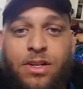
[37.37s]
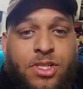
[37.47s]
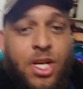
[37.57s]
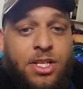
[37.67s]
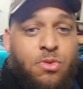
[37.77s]

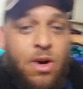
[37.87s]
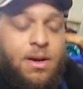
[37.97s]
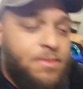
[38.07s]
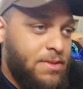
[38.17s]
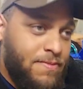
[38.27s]

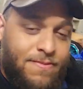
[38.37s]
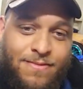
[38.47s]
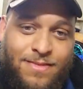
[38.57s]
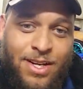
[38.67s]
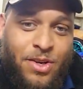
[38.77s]
J-swapped.
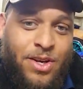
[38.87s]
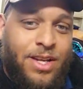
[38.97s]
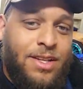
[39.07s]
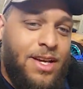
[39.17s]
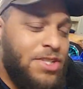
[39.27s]
I know I get
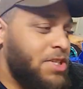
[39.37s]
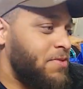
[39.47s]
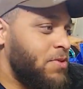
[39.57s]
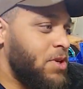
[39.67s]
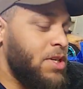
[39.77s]
a lot of shit
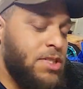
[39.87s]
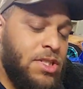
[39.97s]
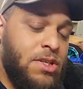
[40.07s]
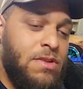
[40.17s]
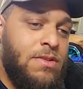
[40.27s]
for it,
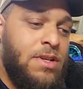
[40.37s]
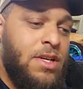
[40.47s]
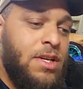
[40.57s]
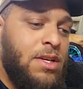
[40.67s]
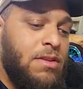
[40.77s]
so
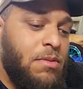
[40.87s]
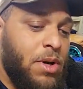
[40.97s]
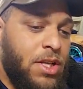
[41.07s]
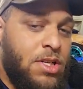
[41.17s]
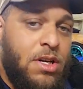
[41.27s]
we're
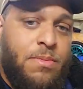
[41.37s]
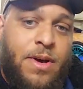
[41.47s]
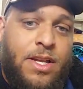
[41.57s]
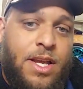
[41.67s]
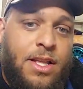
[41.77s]
going to talk
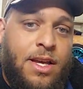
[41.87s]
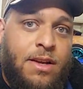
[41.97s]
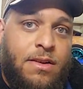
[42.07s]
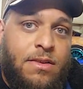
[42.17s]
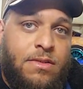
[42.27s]
about that
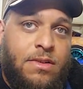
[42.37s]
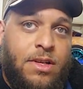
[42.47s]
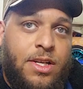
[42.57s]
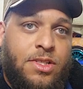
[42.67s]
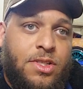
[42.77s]
later on
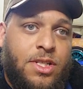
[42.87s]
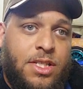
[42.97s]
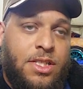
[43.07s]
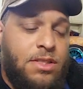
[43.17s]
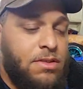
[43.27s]
an
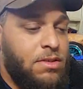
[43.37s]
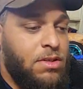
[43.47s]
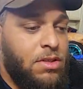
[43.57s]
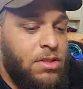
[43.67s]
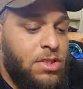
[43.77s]
introduction
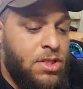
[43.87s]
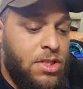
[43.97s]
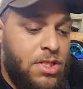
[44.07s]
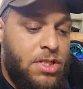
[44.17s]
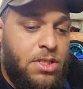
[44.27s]
to
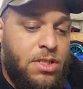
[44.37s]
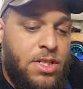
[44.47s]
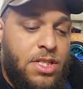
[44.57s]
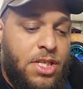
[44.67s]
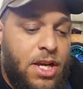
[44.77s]

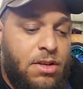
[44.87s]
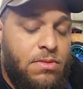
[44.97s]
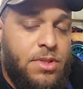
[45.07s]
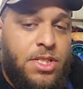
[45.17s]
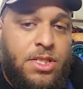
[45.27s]
this channel,
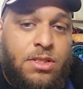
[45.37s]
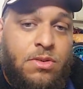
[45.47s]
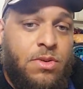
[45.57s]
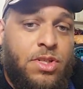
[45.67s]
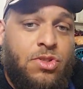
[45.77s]
which is
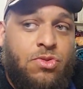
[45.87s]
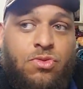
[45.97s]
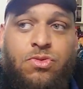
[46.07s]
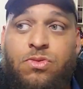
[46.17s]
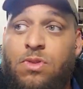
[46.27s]
going
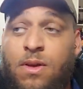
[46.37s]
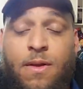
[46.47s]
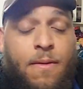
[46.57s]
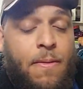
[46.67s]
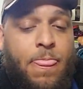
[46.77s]
to
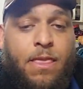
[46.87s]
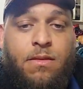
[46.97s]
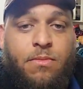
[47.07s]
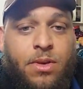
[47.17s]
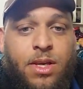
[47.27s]

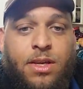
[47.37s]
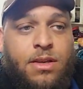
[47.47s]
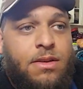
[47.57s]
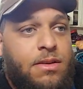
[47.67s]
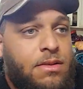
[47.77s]

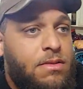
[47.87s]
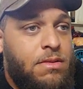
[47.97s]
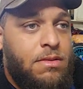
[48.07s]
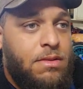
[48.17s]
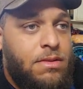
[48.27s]
be
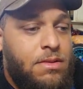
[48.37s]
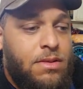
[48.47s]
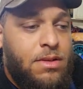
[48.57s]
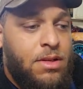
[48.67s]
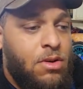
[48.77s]

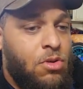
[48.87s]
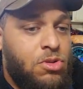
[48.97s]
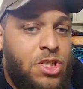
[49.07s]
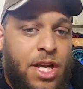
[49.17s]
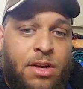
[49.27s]
a whole
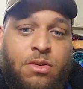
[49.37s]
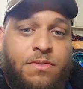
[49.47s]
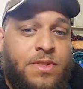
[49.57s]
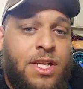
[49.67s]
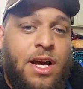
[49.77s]
channel
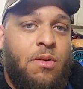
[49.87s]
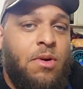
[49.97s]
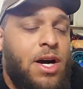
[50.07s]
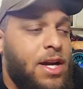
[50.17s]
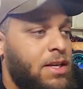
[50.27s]
of
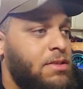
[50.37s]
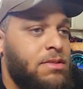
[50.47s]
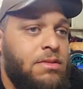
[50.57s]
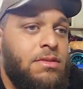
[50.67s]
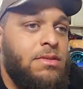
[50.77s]
DIY.
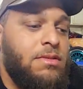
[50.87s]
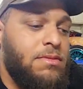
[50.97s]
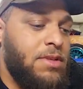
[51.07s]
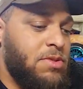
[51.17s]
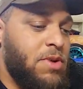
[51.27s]

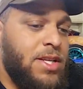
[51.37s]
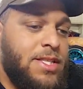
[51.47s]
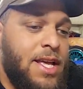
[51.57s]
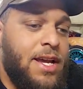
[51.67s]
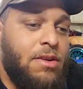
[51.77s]
That's why it's
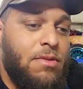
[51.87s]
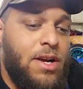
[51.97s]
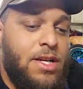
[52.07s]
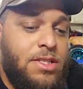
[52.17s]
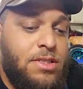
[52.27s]
That
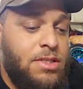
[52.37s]
Garage.